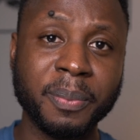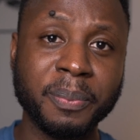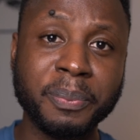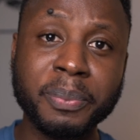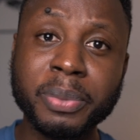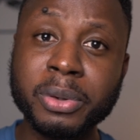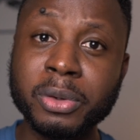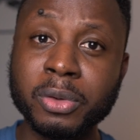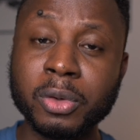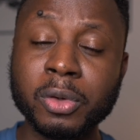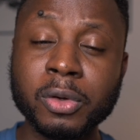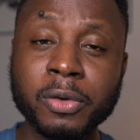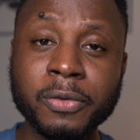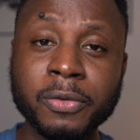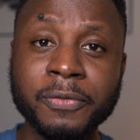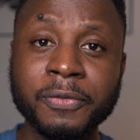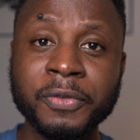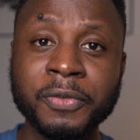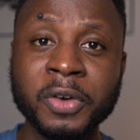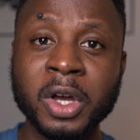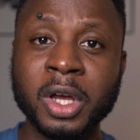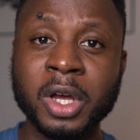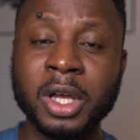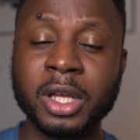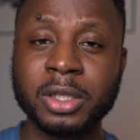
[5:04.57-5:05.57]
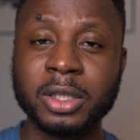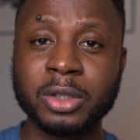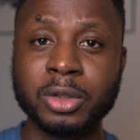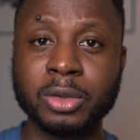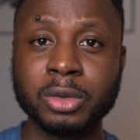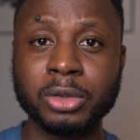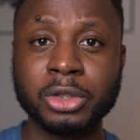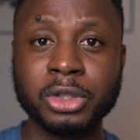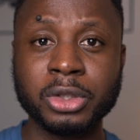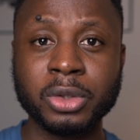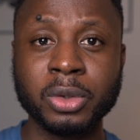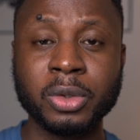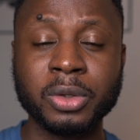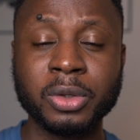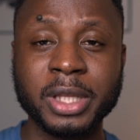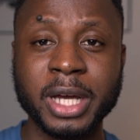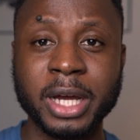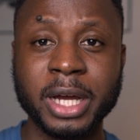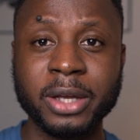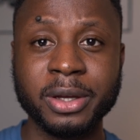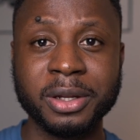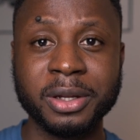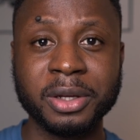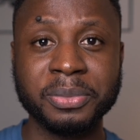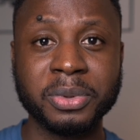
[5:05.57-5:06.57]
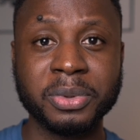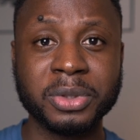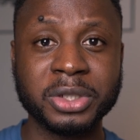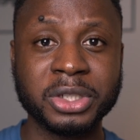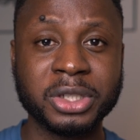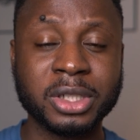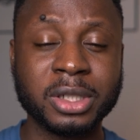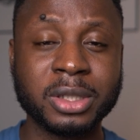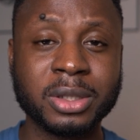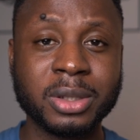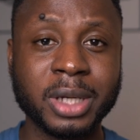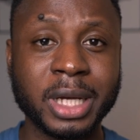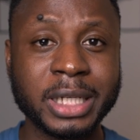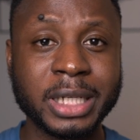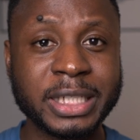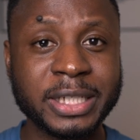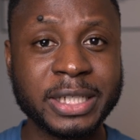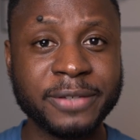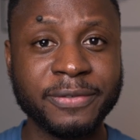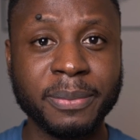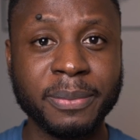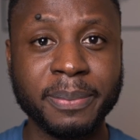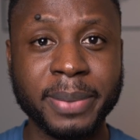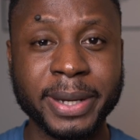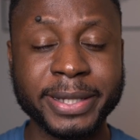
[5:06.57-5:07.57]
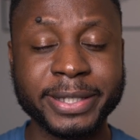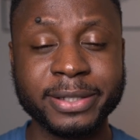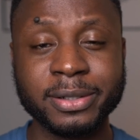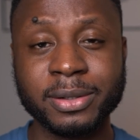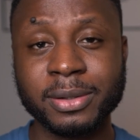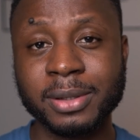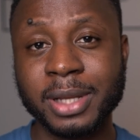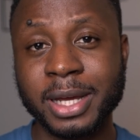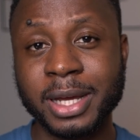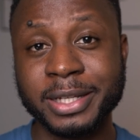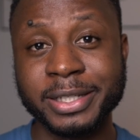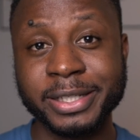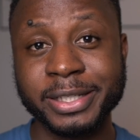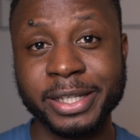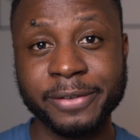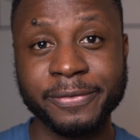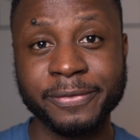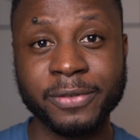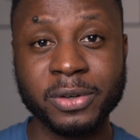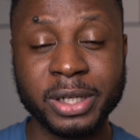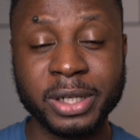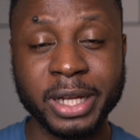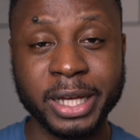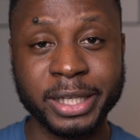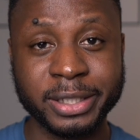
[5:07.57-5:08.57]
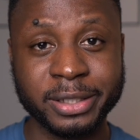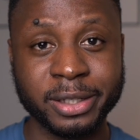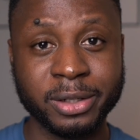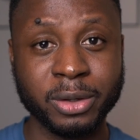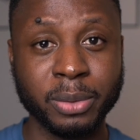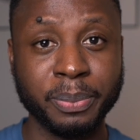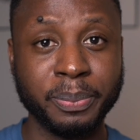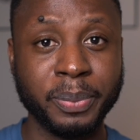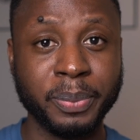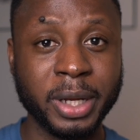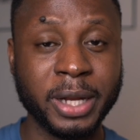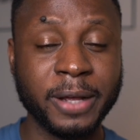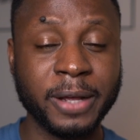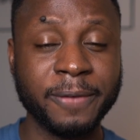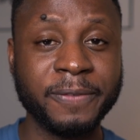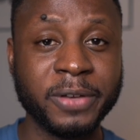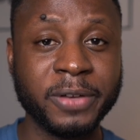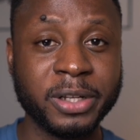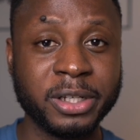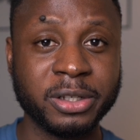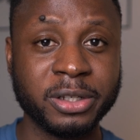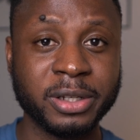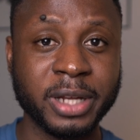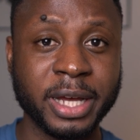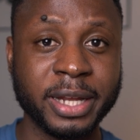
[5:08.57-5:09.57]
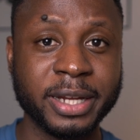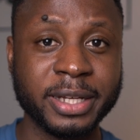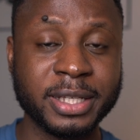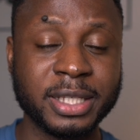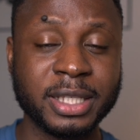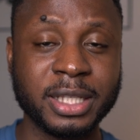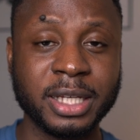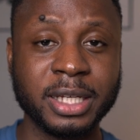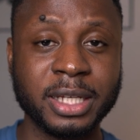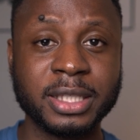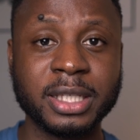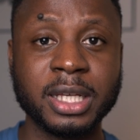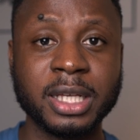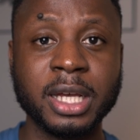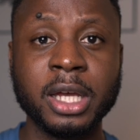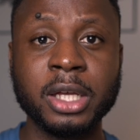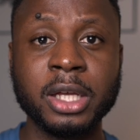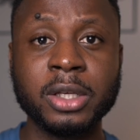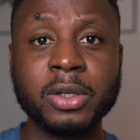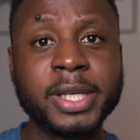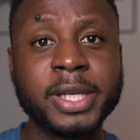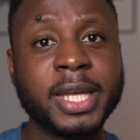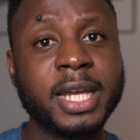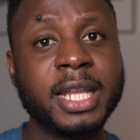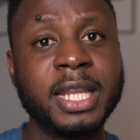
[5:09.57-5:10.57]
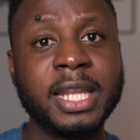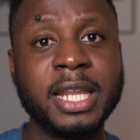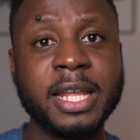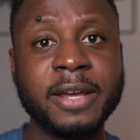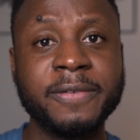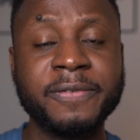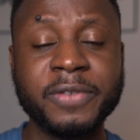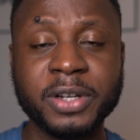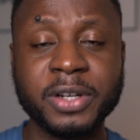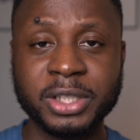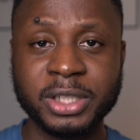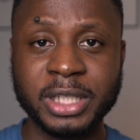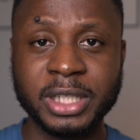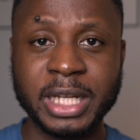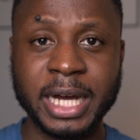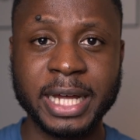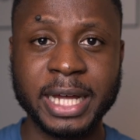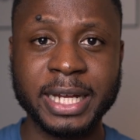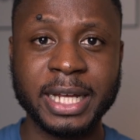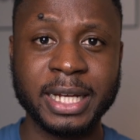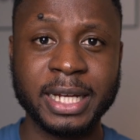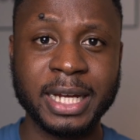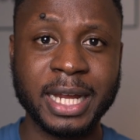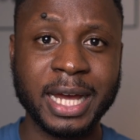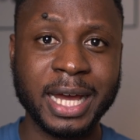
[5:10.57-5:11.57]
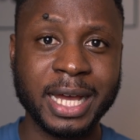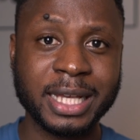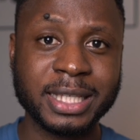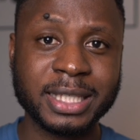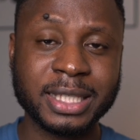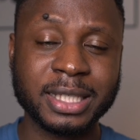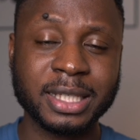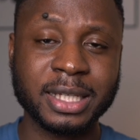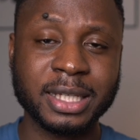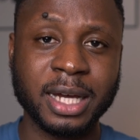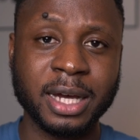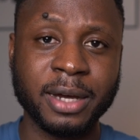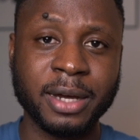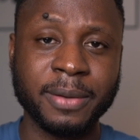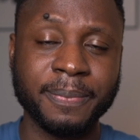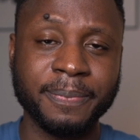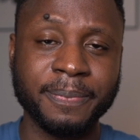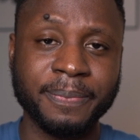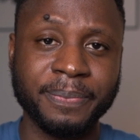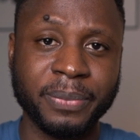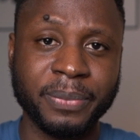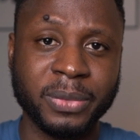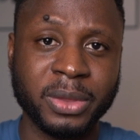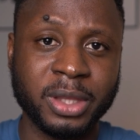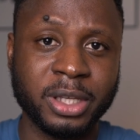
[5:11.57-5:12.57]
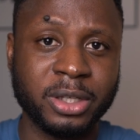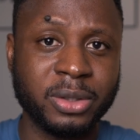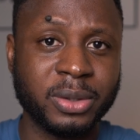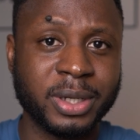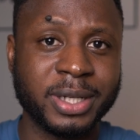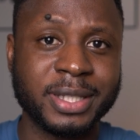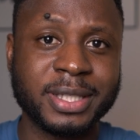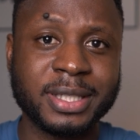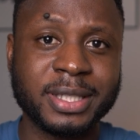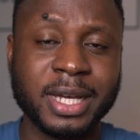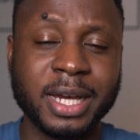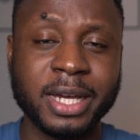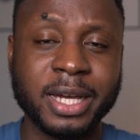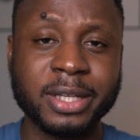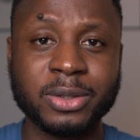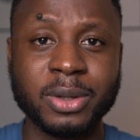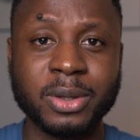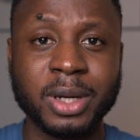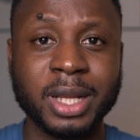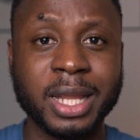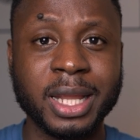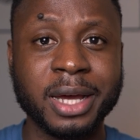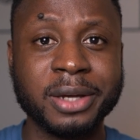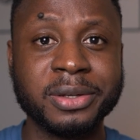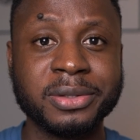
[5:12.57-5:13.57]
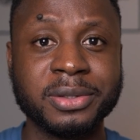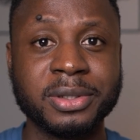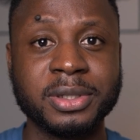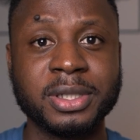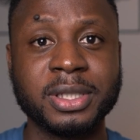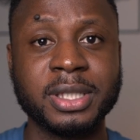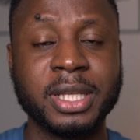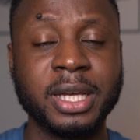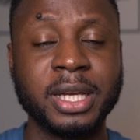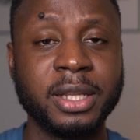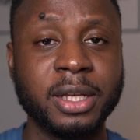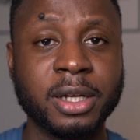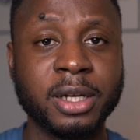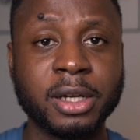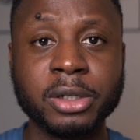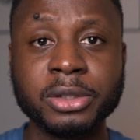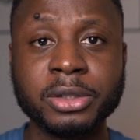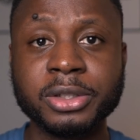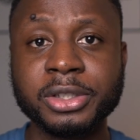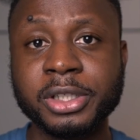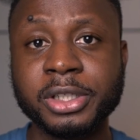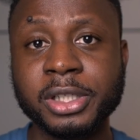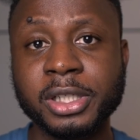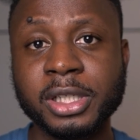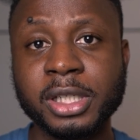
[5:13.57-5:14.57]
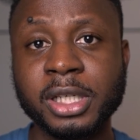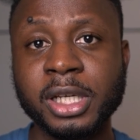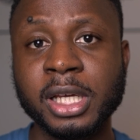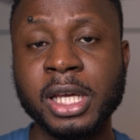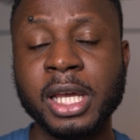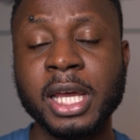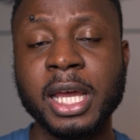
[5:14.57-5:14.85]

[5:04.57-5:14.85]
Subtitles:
proof to show that you're in a position to achieve a particular endeavor that is going to benefit the United States, you can leverage that and ask the USCIS to allow you to stay in the country.